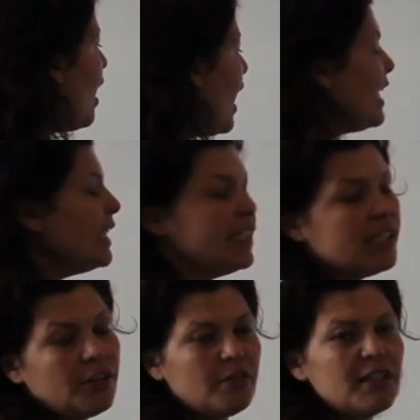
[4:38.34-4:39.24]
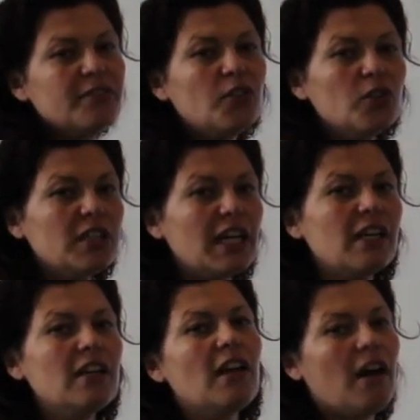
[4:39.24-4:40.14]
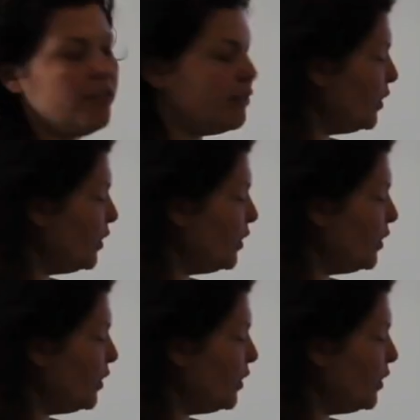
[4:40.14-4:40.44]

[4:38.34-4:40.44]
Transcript: Any year 3, 4s, I'd love